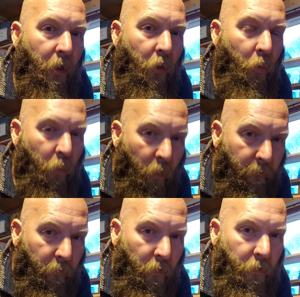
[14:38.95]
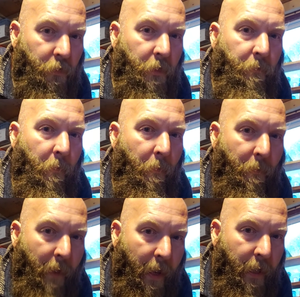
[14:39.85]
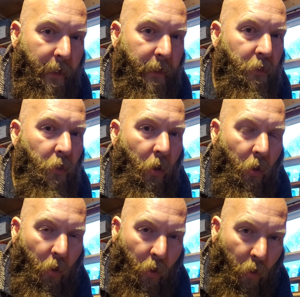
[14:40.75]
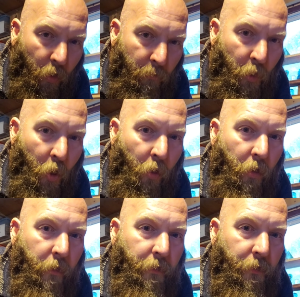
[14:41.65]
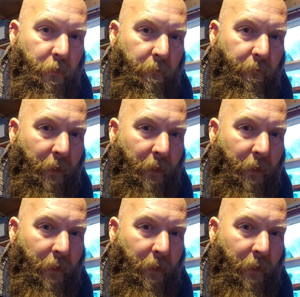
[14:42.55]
quivers, bags, arm guards.